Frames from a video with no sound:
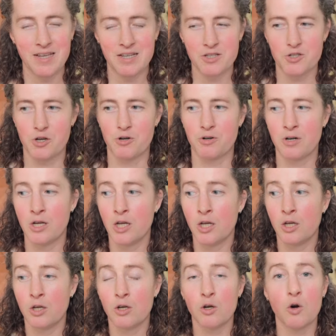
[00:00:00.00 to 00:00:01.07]
So
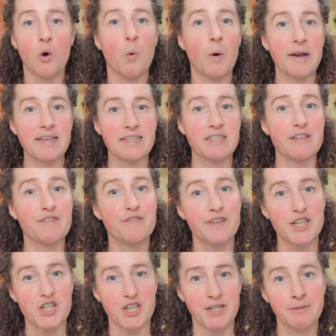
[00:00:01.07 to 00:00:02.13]
one is
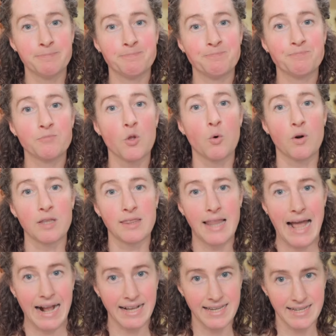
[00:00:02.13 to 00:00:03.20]
deficient or
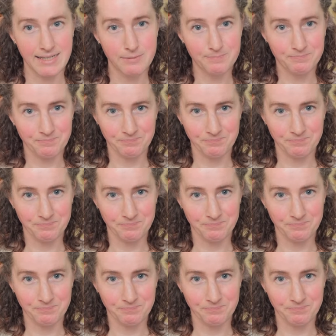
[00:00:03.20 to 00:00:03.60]
lacking,